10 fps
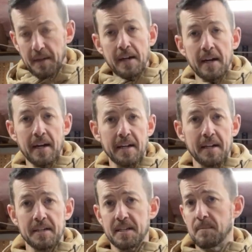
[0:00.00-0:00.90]
and I
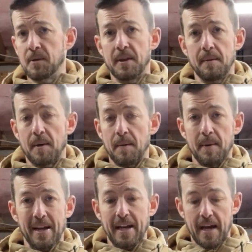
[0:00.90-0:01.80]
can assemble them on
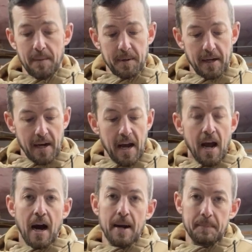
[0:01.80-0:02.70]
my cabinet.
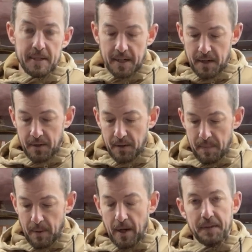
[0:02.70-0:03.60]
I particularly
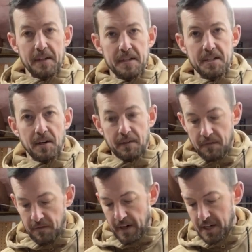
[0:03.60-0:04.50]
bought these
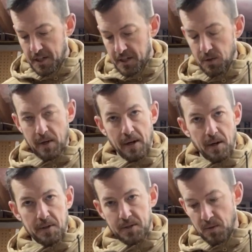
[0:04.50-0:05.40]
unfinished. You can
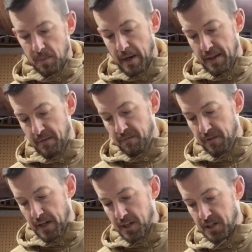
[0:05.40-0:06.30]
also buy them
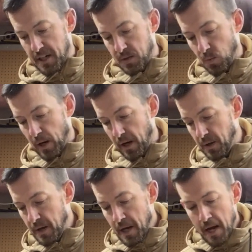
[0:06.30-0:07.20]
finished as
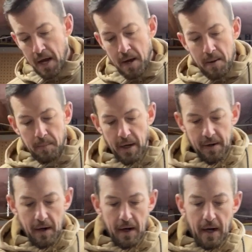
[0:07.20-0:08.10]
well.
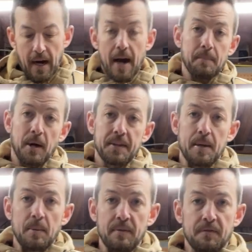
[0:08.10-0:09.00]
But I bought
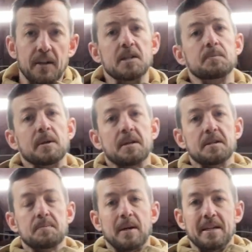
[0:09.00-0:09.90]
them unfinished
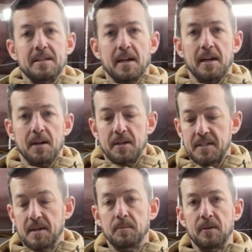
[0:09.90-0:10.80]
because my entire
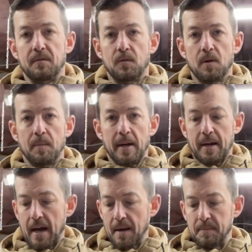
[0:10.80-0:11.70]
assembly for my
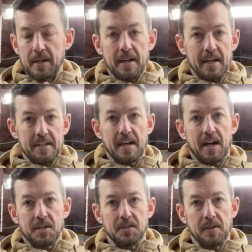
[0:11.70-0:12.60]
cabinet is
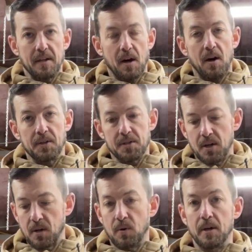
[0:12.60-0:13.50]
actually all
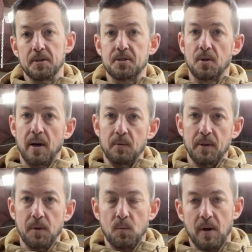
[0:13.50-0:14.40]
tung oil. So I
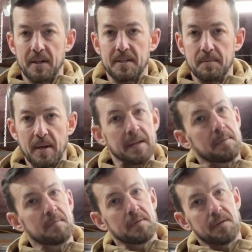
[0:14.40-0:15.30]
really wanted to make
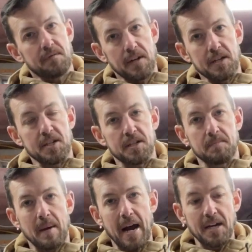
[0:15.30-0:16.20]
the finishes
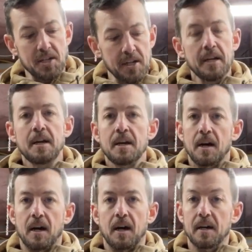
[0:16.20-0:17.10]
match
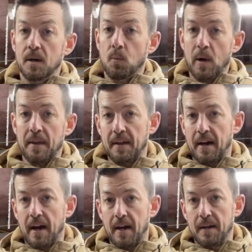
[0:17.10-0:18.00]
in a way that
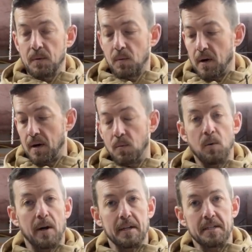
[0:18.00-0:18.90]
I
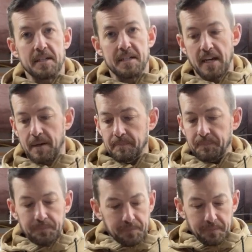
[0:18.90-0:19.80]
wanted to set.
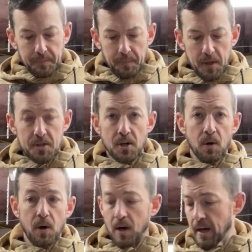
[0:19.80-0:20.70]

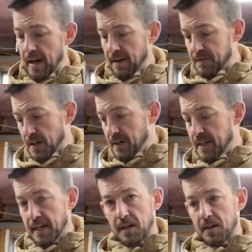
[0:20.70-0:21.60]
So all I have done
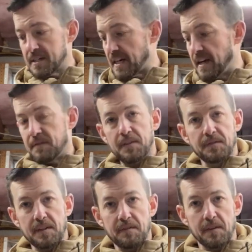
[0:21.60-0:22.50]
here is I have
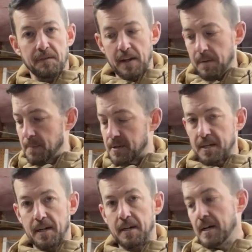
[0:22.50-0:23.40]

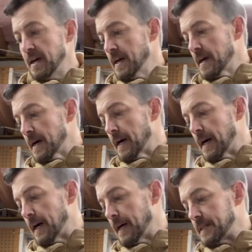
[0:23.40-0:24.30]
50%
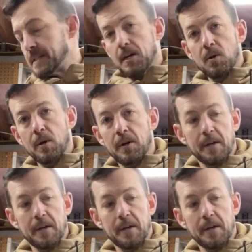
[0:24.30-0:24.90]
tung oil